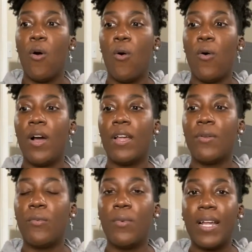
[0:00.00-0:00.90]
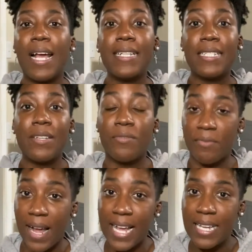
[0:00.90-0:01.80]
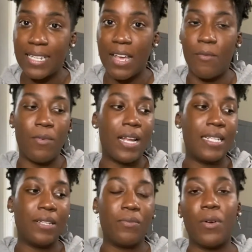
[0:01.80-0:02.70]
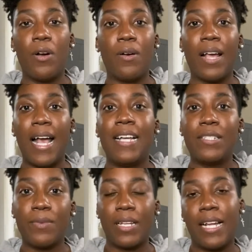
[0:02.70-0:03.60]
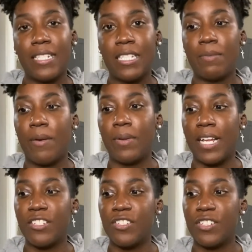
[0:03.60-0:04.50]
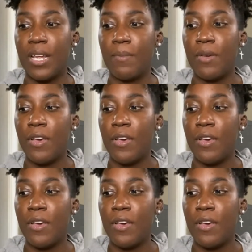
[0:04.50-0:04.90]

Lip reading: on what I did right and what I did wrong as it relates to my relationship